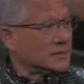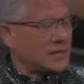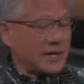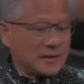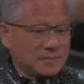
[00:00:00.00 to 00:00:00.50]

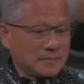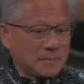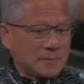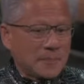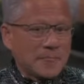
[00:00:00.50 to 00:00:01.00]
data.
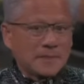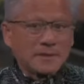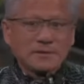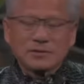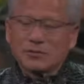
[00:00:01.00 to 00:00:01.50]

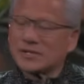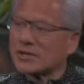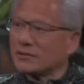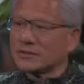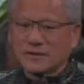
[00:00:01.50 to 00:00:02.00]
The
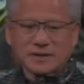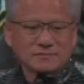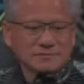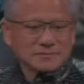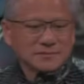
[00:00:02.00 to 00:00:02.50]
result of it
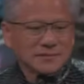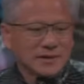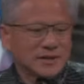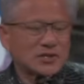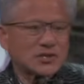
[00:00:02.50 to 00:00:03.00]

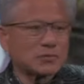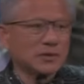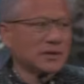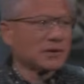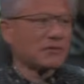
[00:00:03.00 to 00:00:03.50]
is just
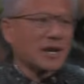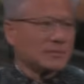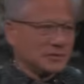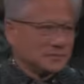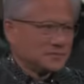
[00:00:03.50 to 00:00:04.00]
really
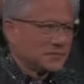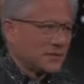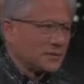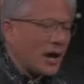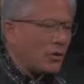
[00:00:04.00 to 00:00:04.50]
incredible.
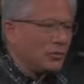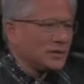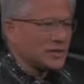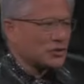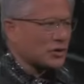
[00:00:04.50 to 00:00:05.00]
Not only
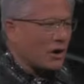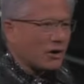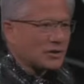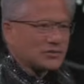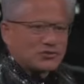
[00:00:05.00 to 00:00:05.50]
does your car